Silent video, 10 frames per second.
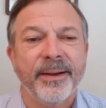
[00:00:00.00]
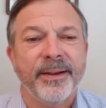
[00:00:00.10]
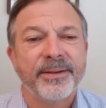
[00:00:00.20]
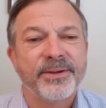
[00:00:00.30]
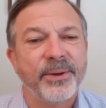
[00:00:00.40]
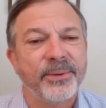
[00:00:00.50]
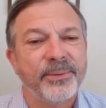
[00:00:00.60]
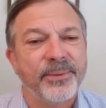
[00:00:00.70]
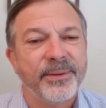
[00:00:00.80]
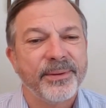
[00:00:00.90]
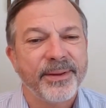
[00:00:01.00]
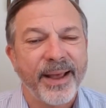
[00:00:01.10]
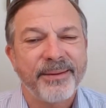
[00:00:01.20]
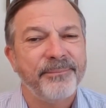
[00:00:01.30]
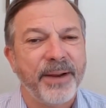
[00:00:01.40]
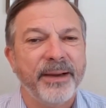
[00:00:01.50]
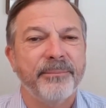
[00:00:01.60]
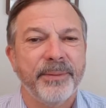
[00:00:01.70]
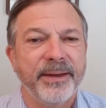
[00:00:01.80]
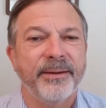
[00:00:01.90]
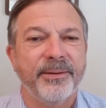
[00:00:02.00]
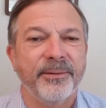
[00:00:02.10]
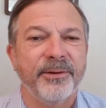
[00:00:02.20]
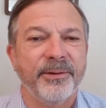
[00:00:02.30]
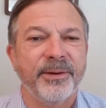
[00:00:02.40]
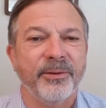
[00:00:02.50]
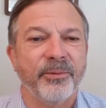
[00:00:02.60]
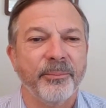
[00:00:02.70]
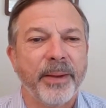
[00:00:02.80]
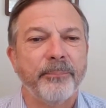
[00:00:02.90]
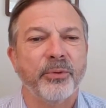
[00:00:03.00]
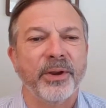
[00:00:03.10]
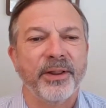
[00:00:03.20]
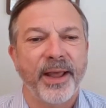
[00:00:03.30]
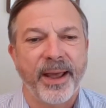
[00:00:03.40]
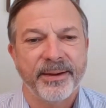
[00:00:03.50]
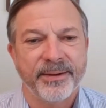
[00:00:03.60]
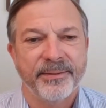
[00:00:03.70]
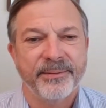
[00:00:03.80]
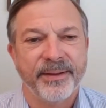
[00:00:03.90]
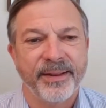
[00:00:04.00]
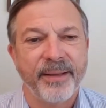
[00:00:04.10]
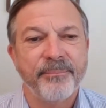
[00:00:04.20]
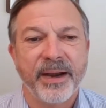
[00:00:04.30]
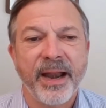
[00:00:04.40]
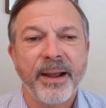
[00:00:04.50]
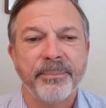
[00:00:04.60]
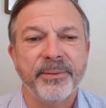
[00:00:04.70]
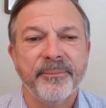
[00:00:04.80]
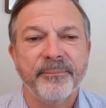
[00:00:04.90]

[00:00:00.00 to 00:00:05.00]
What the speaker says: So that might be to, remembering that might happen,